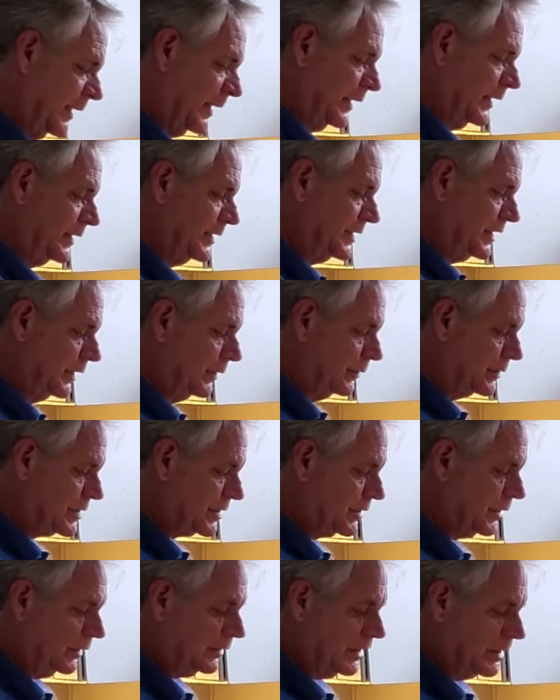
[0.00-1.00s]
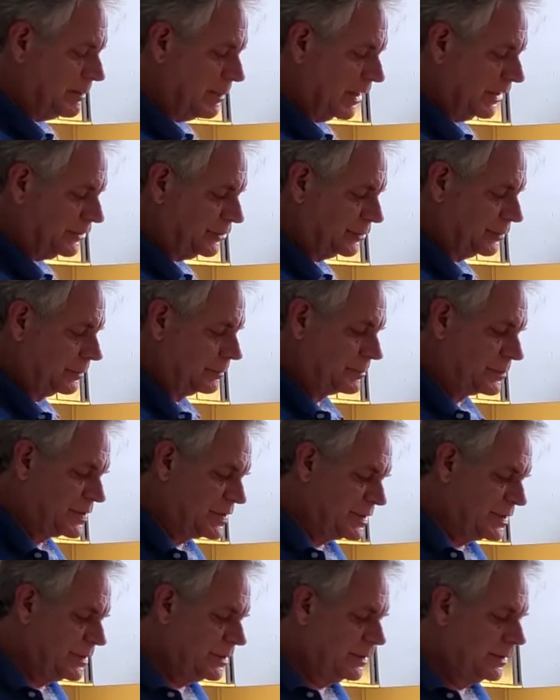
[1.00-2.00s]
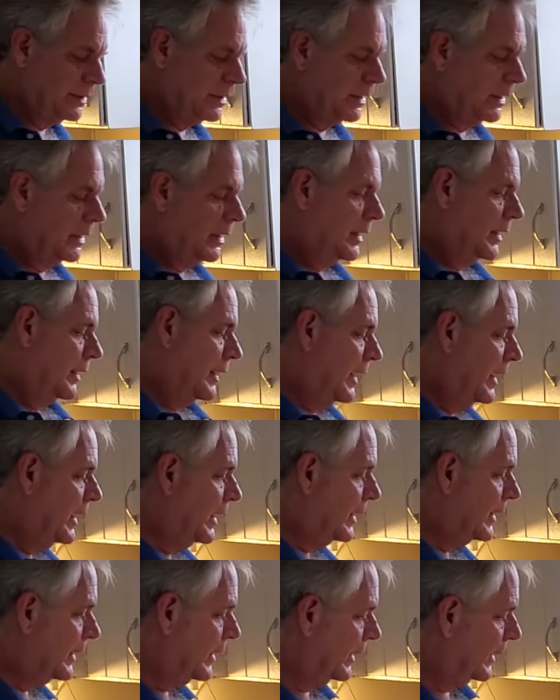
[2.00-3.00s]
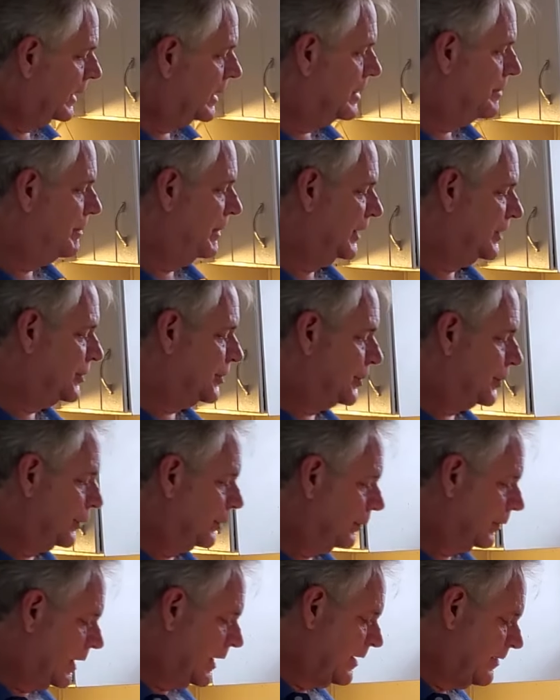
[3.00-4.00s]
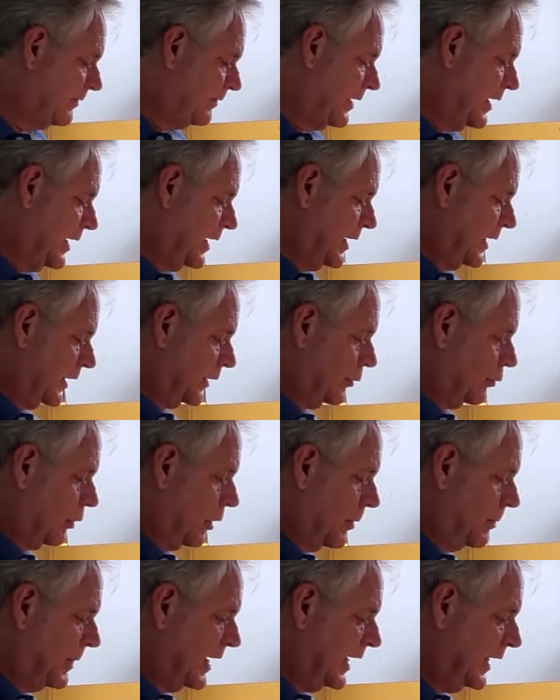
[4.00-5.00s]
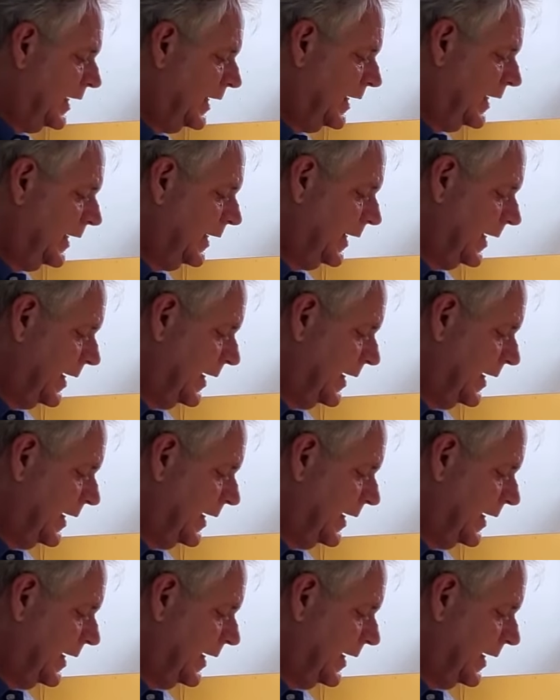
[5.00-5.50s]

I'm going to do is cook the mushrooms. And I got a mixture of crimini